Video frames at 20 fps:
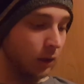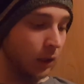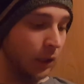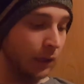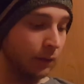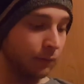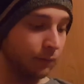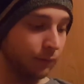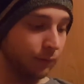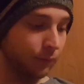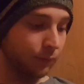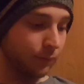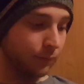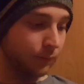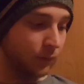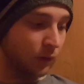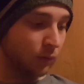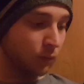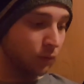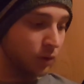if
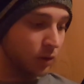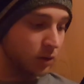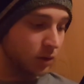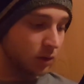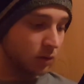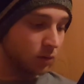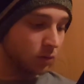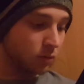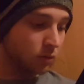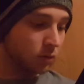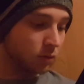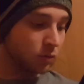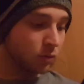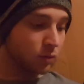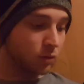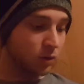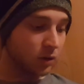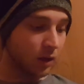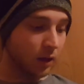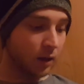the reason you
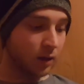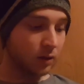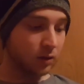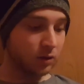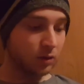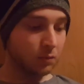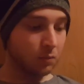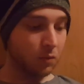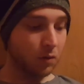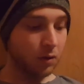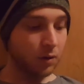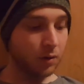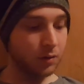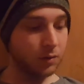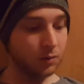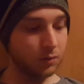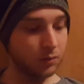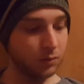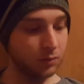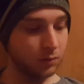use ASMR
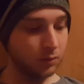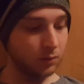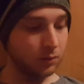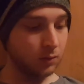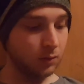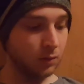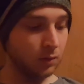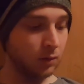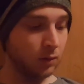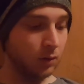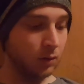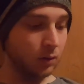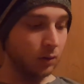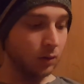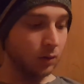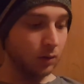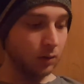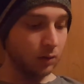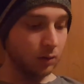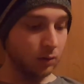
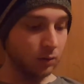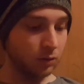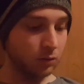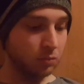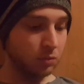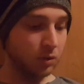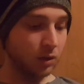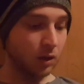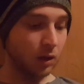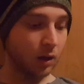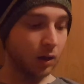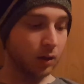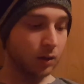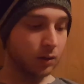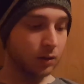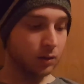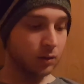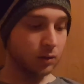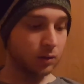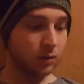is
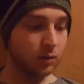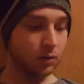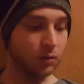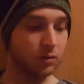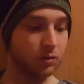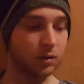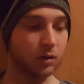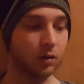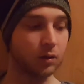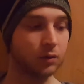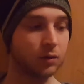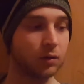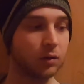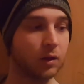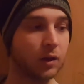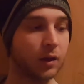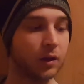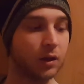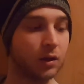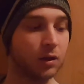because there's an
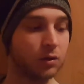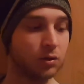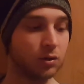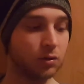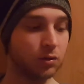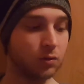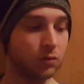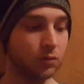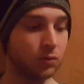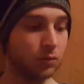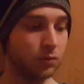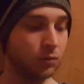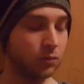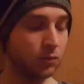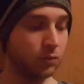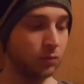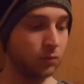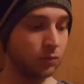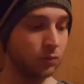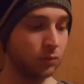underlying issue,
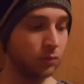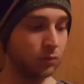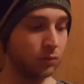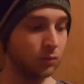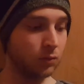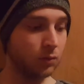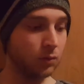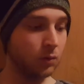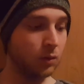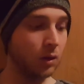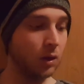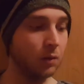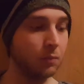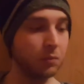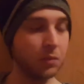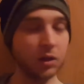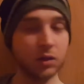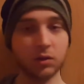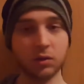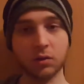
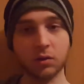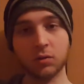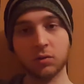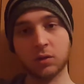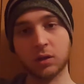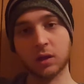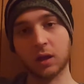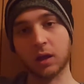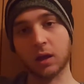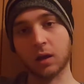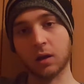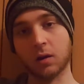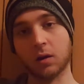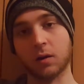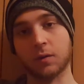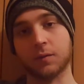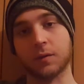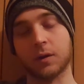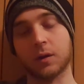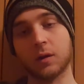make sure you take care
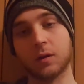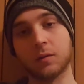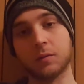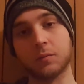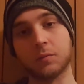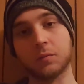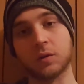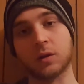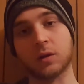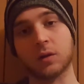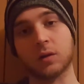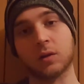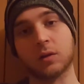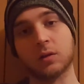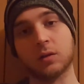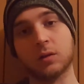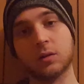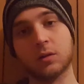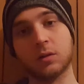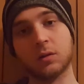of it,
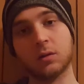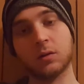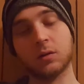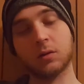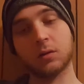because